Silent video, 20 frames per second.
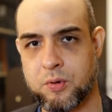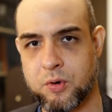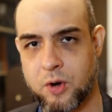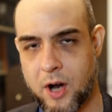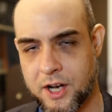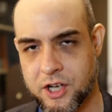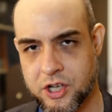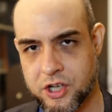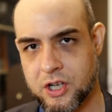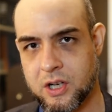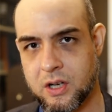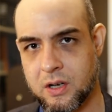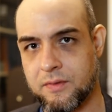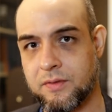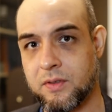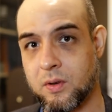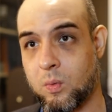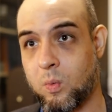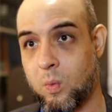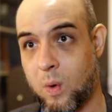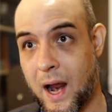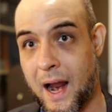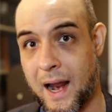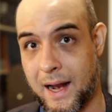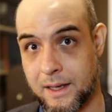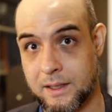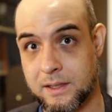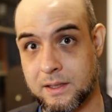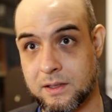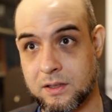pressure of the
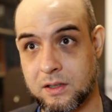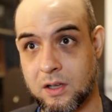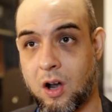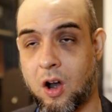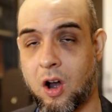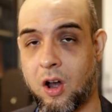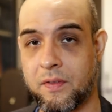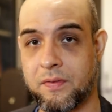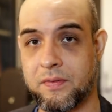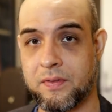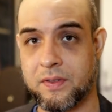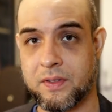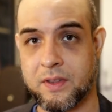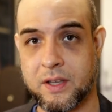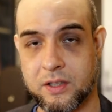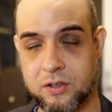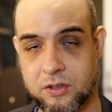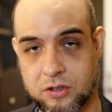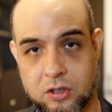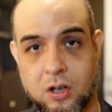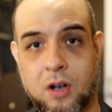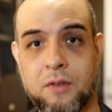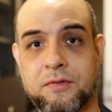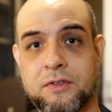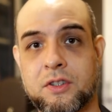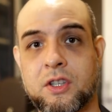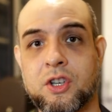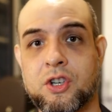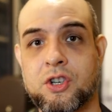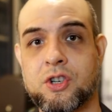wax on the
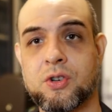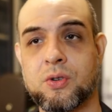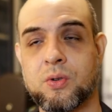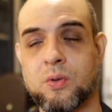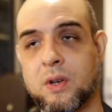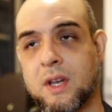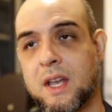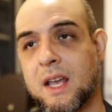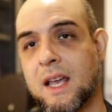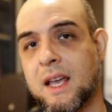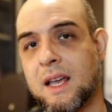soft tissue,